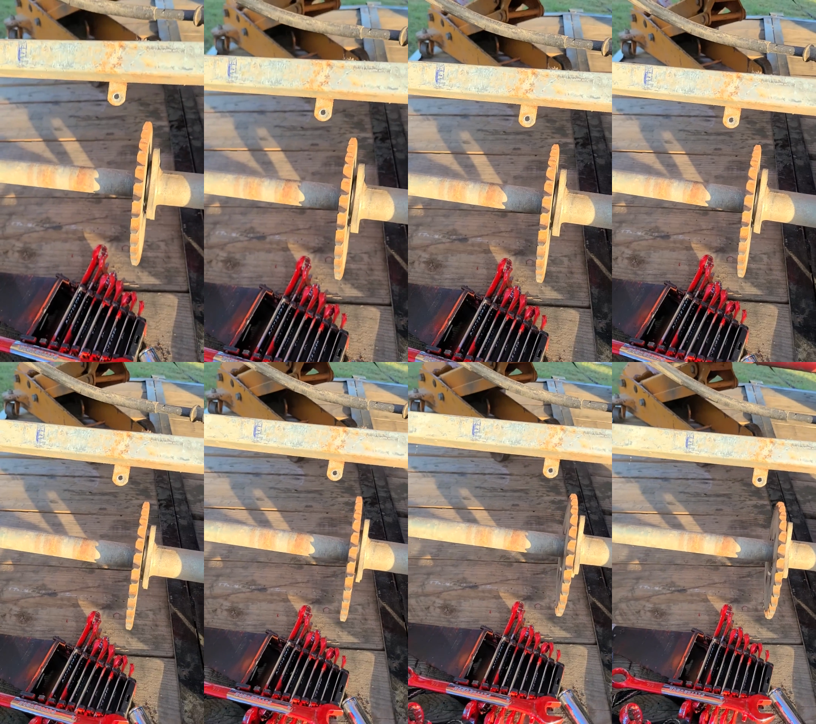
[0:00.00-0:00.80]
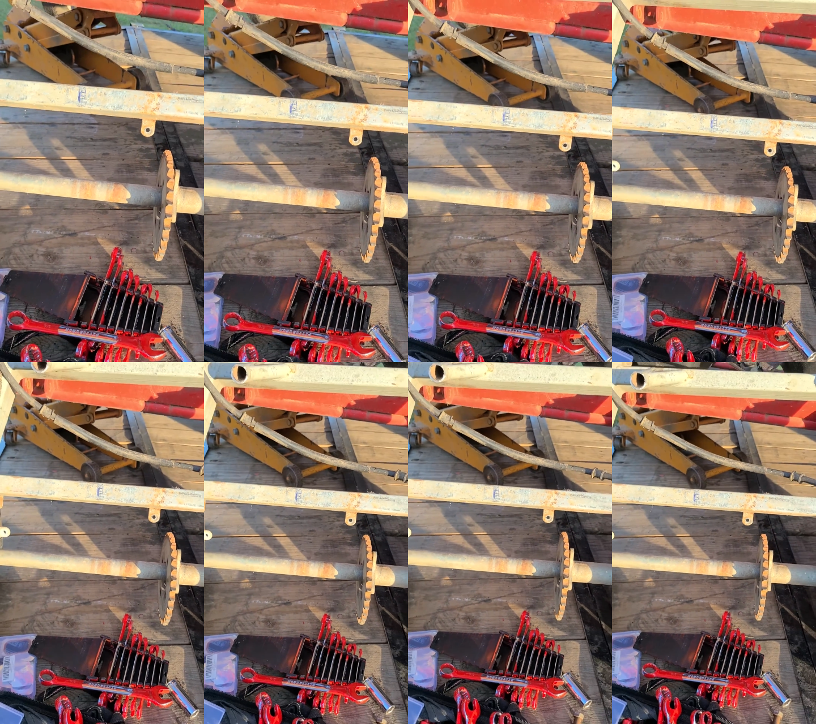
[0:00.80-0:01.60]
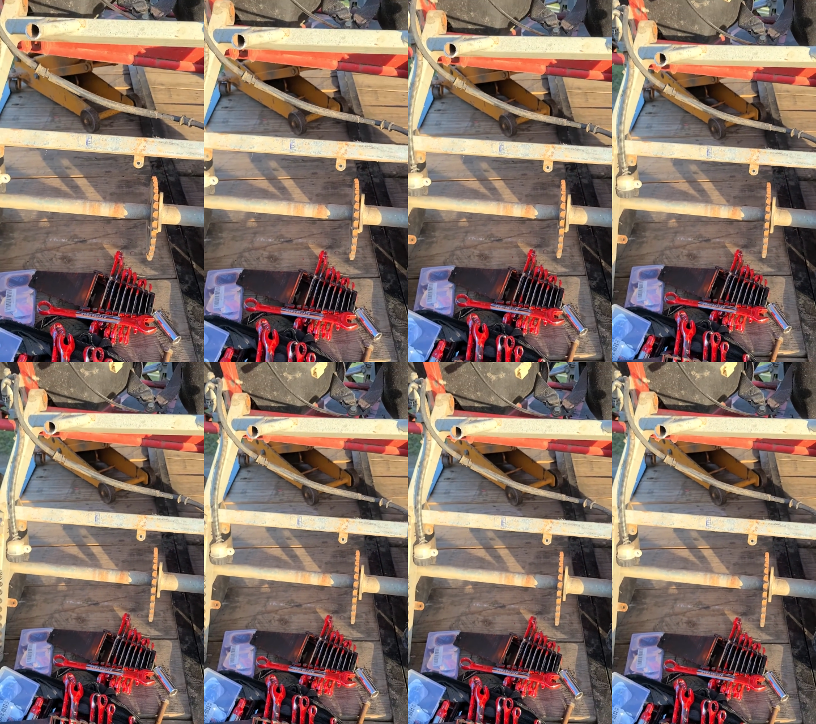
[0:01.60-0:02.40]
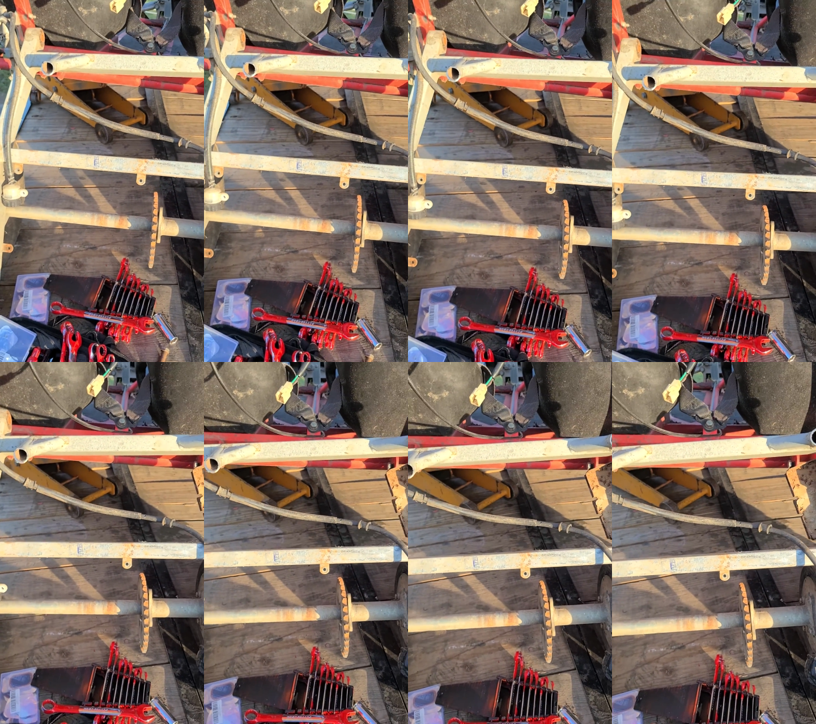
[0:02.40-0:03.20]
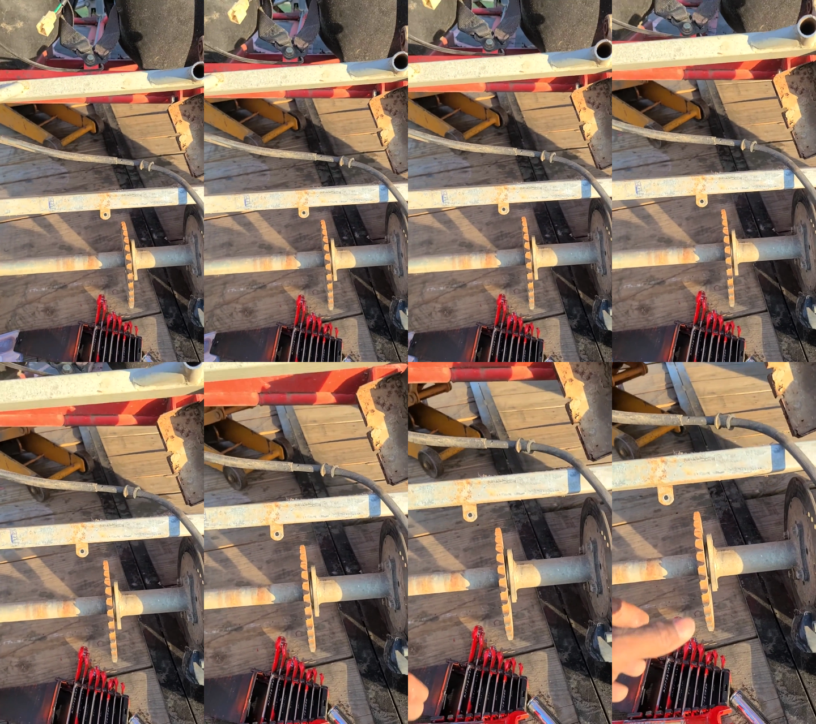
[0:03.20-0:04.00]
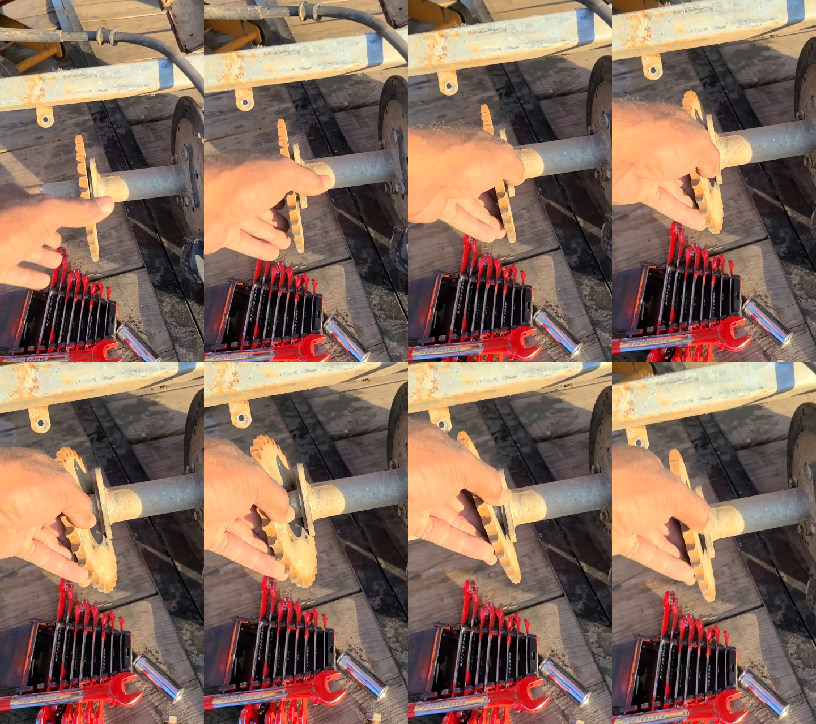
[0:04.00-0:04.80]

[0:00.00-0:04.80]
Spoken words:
No face is visible, so there are no lips to read.